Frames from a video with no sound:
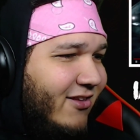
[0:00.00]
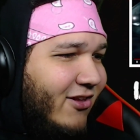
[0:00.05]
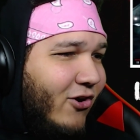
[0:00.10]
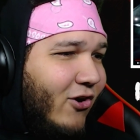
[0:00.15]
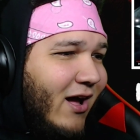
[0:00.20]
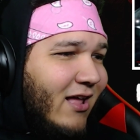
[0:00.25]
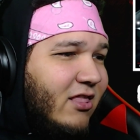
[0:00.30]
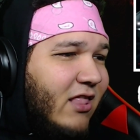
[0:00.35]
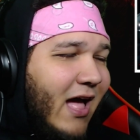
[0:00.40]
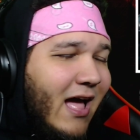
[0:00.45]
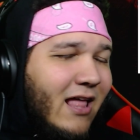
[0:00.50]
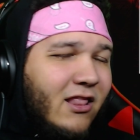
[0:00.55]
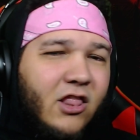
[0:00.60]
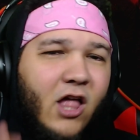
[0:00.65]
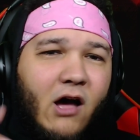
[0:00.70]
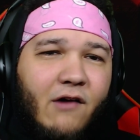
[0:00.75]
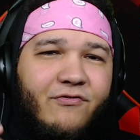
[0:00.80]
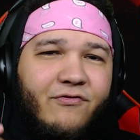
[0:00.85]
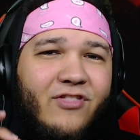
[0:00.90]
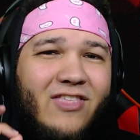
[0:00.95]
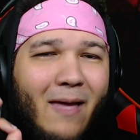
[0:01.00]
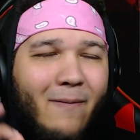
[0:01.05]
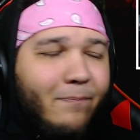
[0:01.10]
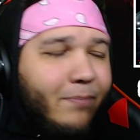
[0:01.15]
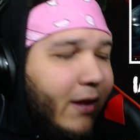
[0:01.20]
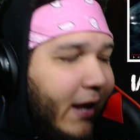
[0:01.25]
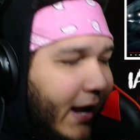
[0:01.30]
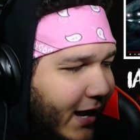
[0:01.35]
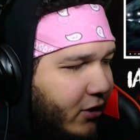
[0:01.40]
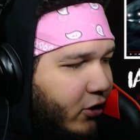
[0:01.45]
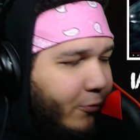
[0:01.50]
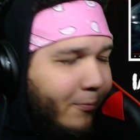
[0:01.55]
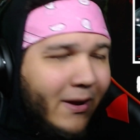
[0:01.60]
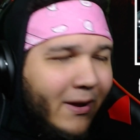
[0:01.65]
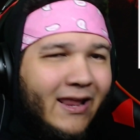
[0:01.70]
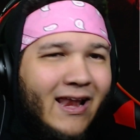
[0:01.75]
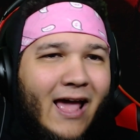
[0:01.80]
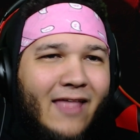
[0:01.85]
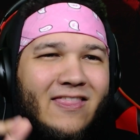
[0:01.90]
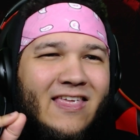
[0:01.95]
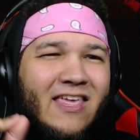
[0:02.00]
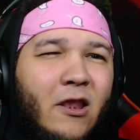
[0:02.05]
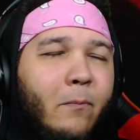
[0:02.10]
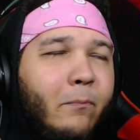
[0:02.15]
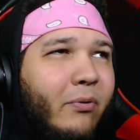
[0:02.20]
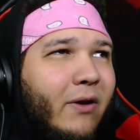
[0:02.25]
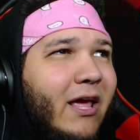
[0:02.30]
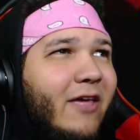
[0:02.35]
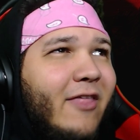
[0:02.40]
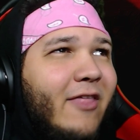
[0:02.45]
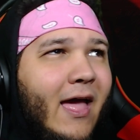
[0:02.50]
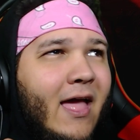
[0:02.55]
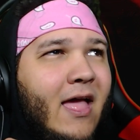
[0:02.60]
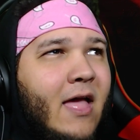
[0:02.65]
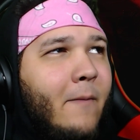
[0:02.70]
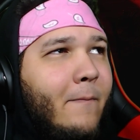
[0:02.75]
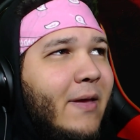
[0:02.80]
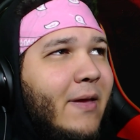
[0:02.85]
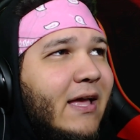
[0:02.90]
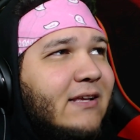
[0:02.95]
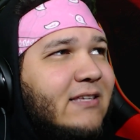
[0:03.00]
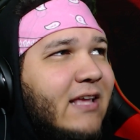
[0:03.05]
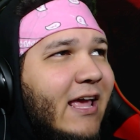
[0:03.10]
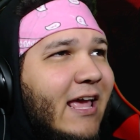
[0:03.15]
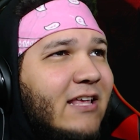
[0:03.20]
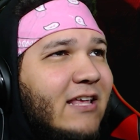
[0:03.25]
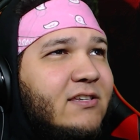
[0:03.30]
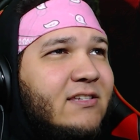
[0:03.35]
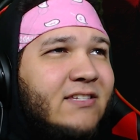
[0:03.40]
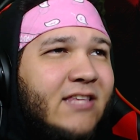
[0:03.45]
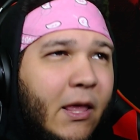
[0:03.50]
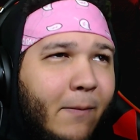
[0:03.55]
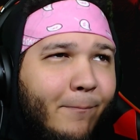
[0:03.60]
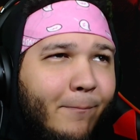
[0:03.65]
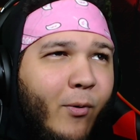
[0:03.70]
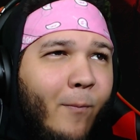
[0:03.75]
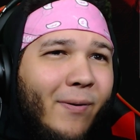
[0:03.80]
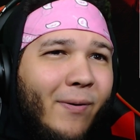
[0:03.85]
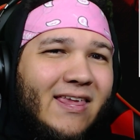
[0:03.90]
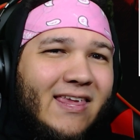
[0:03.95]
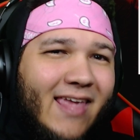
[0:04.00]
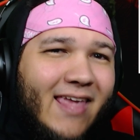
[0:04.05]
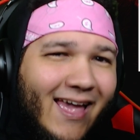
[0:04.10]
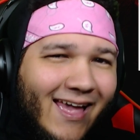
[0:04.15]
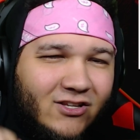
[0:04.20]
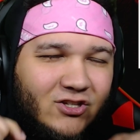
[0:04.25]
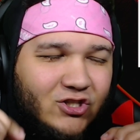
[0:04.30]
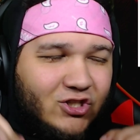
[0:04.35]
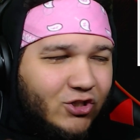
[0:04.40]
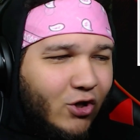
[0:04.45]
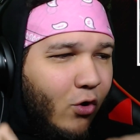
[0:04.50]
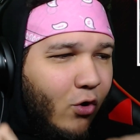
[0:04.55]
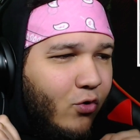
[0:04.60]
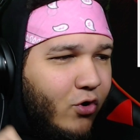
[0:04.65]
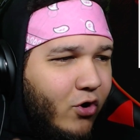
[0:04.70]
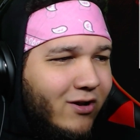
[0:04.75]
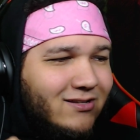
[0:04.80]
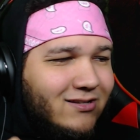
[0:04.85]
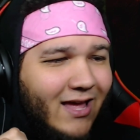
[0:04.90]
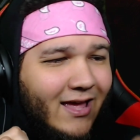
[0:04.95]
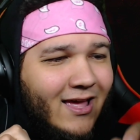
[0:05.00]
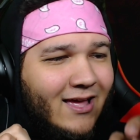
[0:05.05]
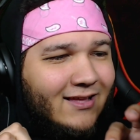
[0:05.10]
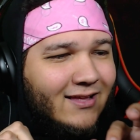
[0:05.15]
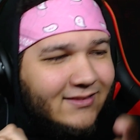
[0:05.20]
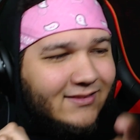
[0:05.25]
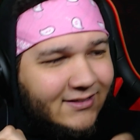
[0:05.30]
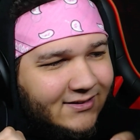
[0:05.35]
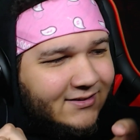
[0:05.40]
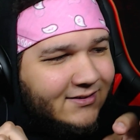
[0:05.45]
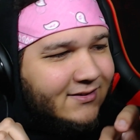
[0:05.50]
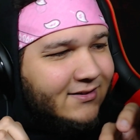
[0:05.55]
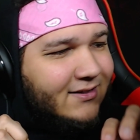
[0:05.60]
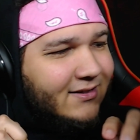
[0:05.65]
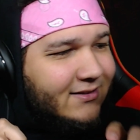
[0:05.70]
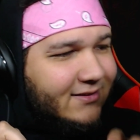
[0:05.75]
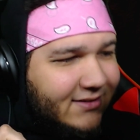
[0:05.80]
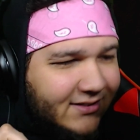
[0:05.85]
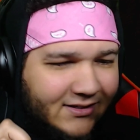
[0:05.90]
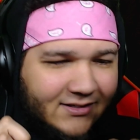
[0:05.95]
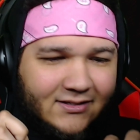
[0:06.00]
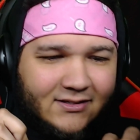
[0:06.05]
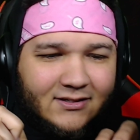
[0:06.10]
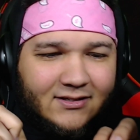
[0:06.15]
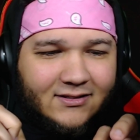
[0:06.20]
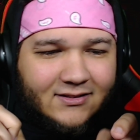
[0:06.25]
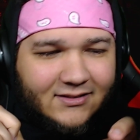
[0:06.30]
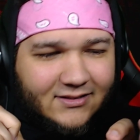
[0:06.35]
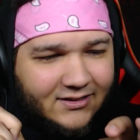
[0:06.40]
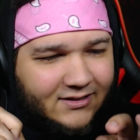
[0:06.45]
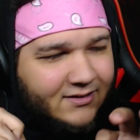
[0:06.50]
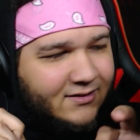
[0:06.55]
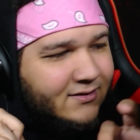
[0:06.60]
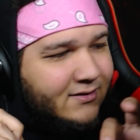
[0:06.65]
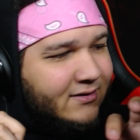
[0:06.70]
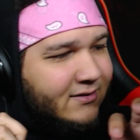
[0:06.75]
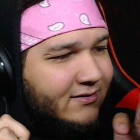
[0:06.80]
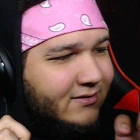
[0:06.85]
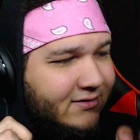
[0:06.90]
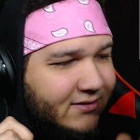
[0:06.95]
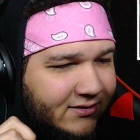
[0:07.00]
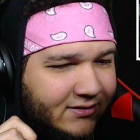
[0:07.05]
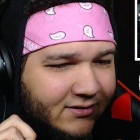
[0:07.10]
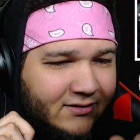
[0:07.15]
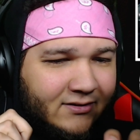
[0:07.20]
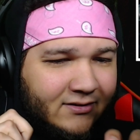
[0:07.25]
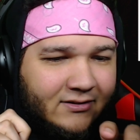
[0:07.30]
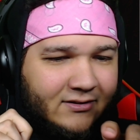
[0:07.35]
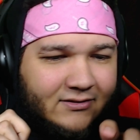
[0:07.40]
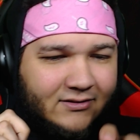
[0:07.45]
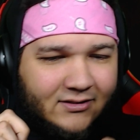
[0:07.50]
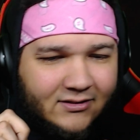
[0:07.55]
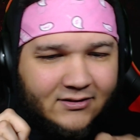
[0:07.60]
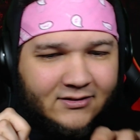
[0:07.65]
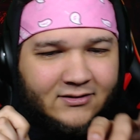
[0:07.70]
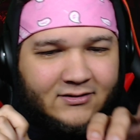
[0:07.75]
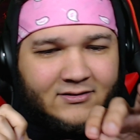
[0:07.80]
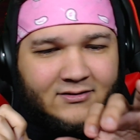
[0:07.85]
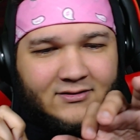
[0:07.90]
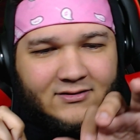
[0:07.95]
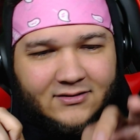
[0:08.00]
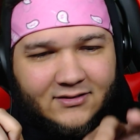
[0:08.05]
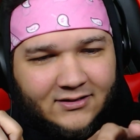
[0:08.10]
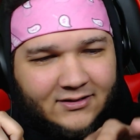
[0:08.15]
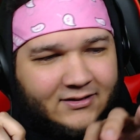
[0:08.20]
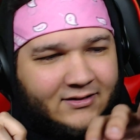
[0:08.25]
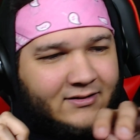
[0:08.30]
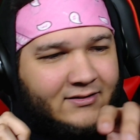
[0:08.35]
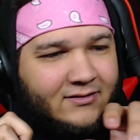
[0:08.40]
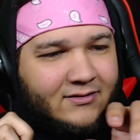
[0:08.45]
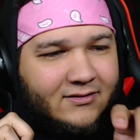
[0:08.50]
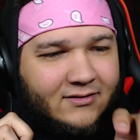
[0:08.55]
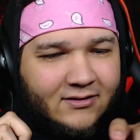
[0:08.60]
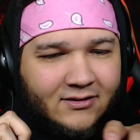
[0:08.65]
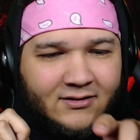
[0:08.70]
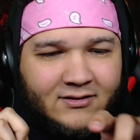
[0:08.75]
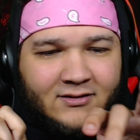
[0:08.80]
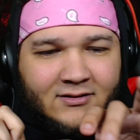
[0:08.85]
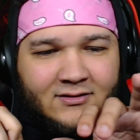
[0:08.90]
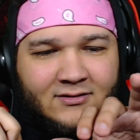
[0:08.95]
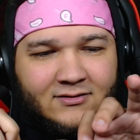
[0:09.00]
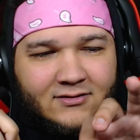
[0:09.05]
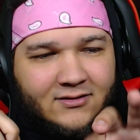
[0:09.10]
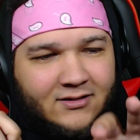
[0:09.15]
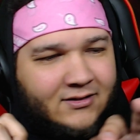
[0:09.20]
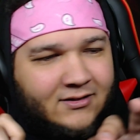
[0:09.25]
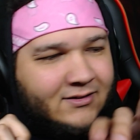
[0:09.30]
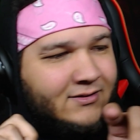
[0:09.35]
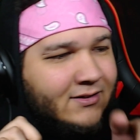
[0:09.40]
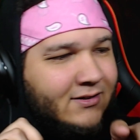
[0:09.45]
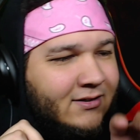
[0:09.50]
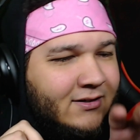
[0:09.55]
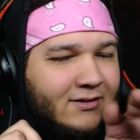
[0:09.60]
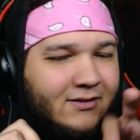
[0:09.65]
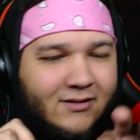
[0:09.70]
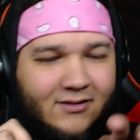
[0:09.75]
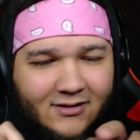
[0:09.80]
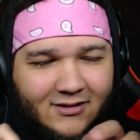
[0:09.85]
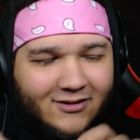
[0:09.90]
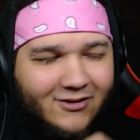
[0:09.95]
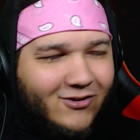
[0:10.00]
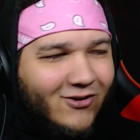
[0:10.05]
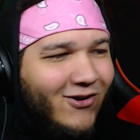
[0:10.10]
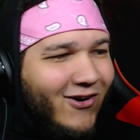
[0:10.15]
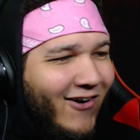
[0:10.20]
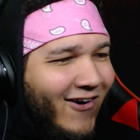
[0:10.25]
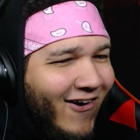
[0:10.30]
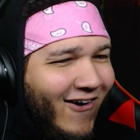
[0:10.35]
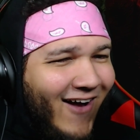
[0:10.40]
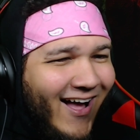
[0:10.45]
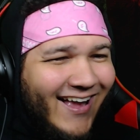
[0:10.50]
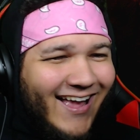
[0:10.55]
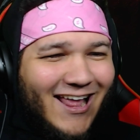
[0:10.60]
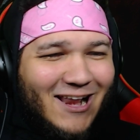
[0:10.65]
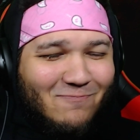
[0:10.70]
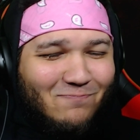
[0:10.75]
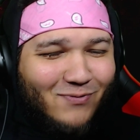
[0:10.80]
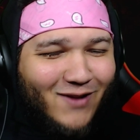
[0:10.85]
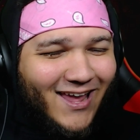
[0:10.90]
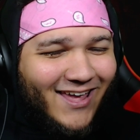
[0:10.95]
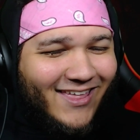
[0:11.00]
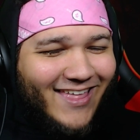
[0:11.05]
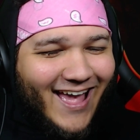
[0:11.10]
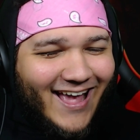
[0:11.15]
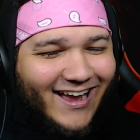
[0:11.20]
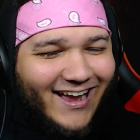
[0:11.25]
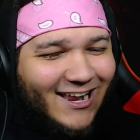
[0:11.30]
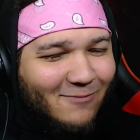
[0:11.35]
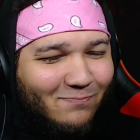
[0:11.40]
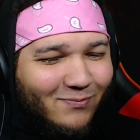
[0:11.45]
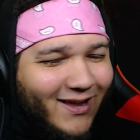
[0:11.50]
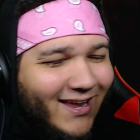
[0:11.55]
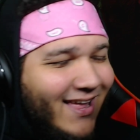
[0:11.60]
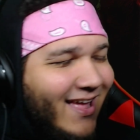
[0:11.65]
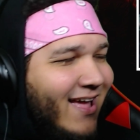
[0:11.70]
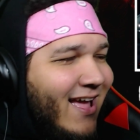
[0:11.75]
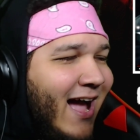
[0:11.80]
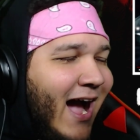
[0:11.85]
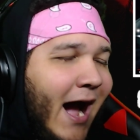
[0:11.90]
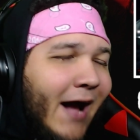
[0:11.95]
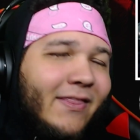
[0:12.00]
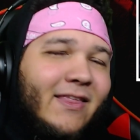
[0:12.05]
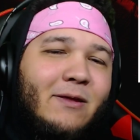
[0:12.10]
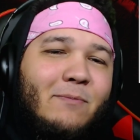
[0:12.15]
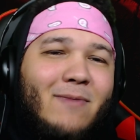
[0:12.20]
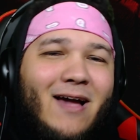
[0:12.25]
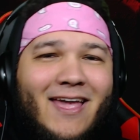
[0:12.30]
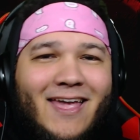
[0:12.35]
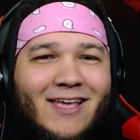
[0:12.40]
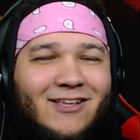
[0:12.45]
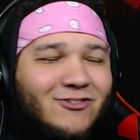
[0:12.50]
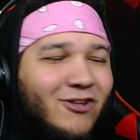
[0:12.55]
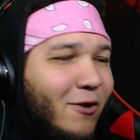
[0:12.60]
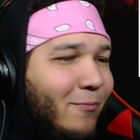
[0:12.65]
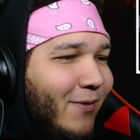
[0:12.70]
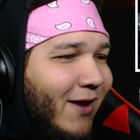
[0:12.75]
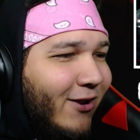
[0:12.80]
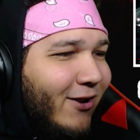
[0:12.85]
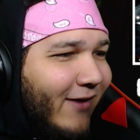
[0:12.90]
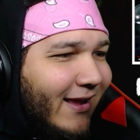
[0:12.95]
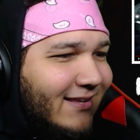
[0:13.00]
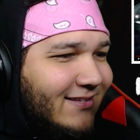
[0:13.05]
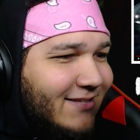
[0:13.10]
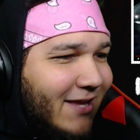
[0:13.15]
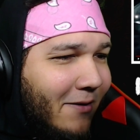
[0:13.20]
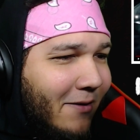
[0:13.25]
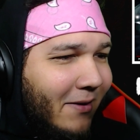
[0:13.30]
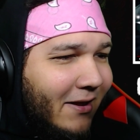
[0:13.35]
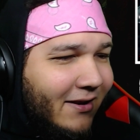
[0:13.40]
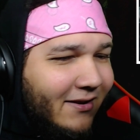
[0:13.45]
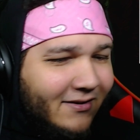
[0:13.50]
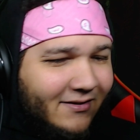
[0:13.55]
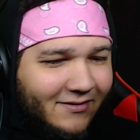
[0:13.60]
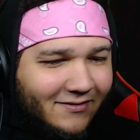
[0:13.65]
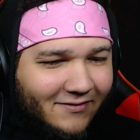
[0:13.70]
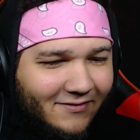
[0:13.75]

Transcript: Yo, I love that piano, man. I to play that because it's simple but yet so good. It's like dun dun dun dun dun dun dun dun dun. Oh, I gotta play that. I need my hands on the piano ASAP, man.